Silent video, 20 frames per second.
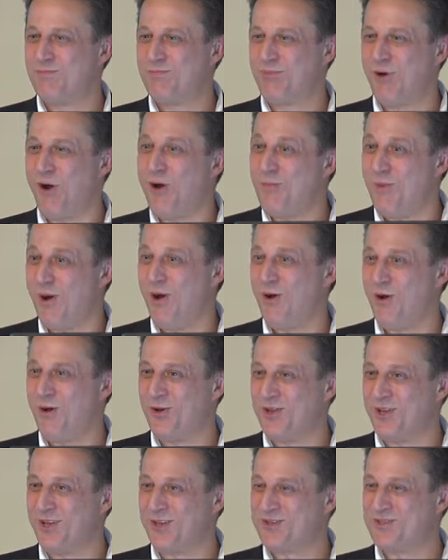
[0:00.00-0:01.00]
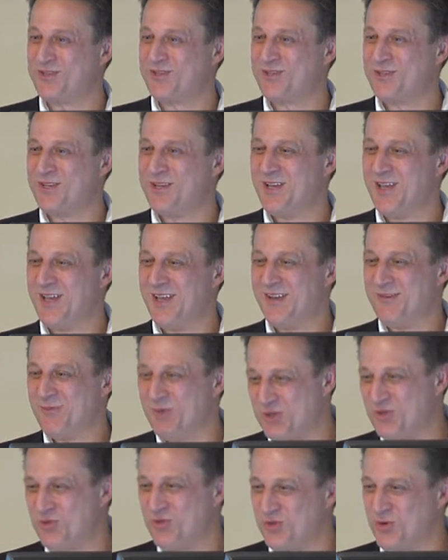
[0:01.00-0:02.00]
probiotics,
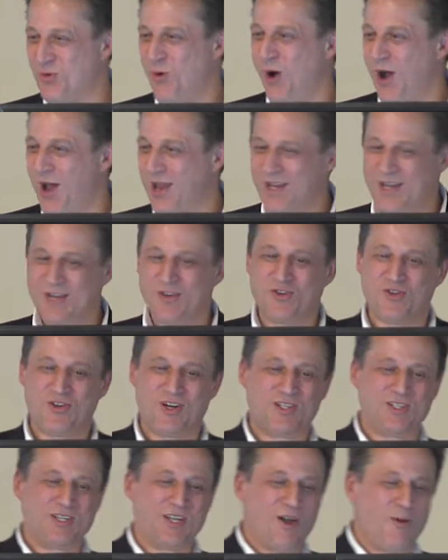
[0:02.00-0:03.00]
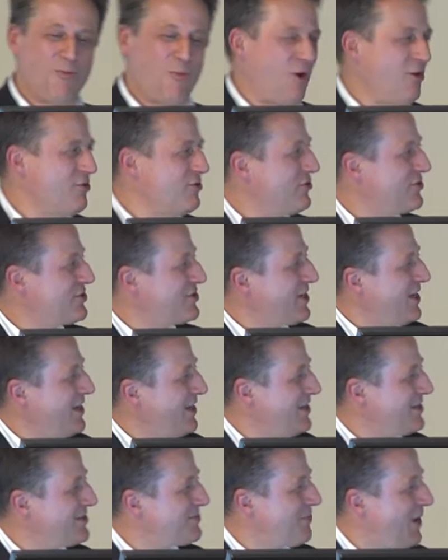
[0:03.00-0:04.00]
which was quite interesting. And what you
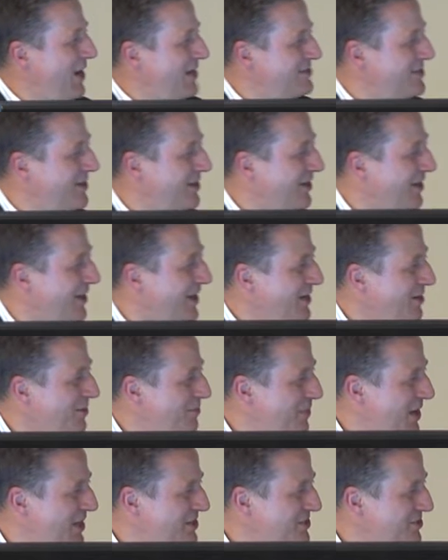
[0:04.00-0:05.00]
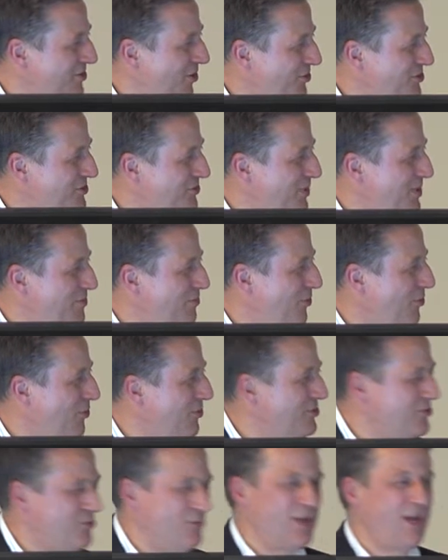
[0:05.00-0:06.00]
see is basically you're best not to be
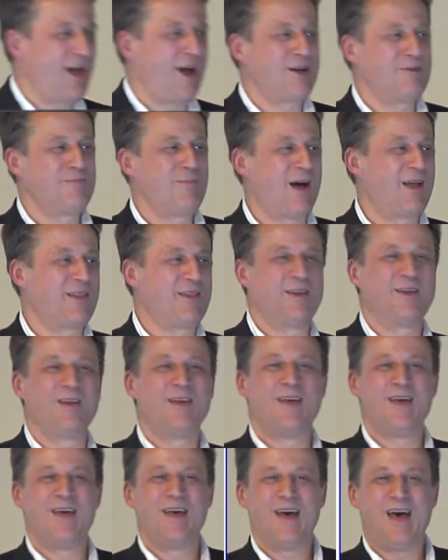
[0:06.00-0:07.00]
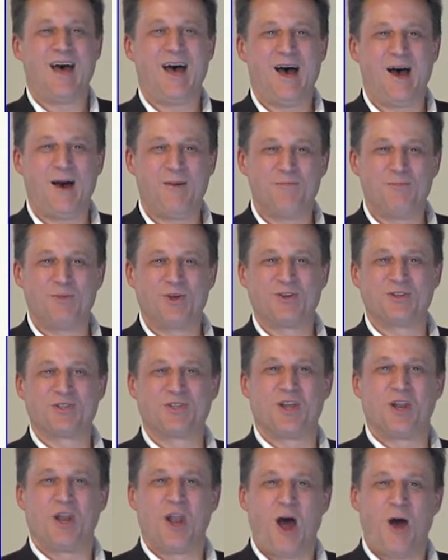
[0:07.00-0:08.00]
born to a young mother because
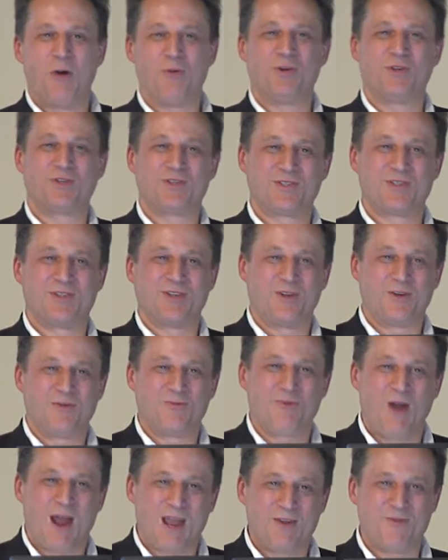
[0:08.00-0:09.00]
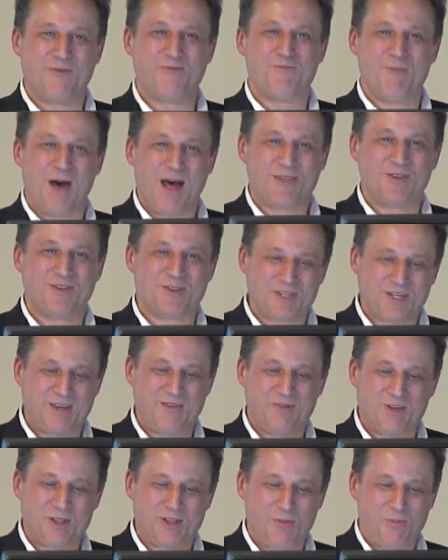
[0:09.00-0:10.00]
the lowest rate of mothers
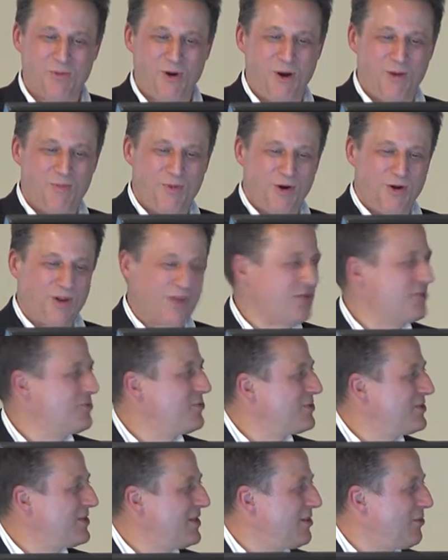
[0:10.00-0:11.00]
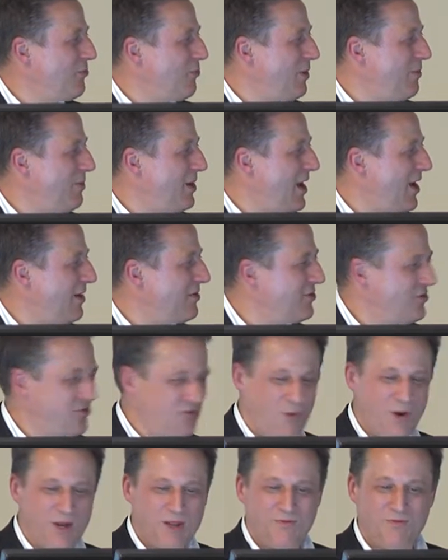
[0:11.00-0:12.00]
giving the probiotics was in the women under
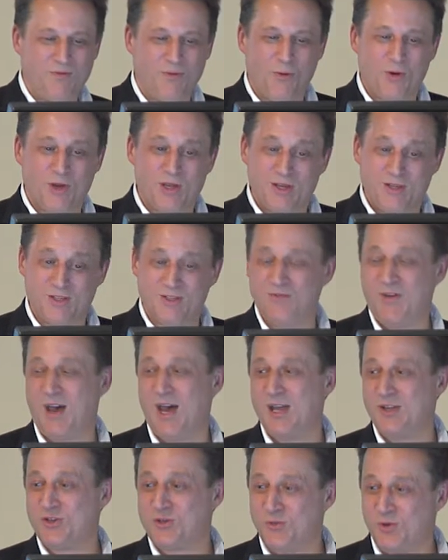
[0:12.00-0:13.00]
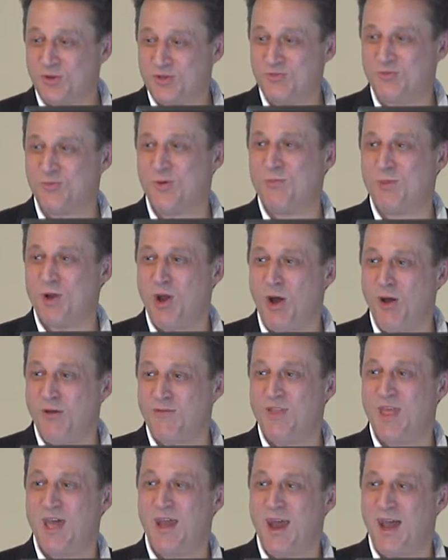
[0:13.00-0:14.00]
24 years of age, whereas women
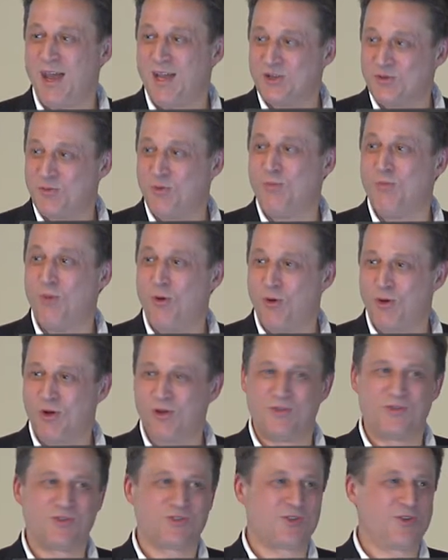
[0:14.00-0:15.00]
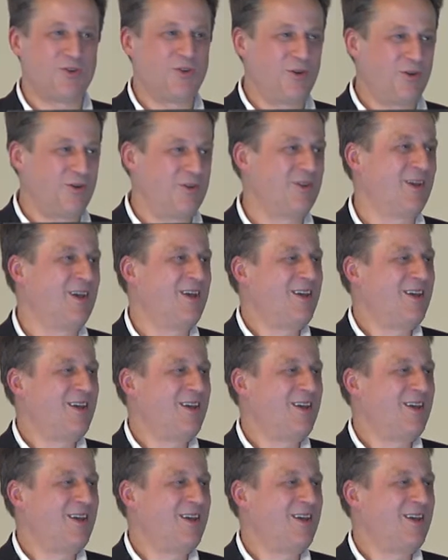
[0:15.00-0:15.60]
over that age were more concerned,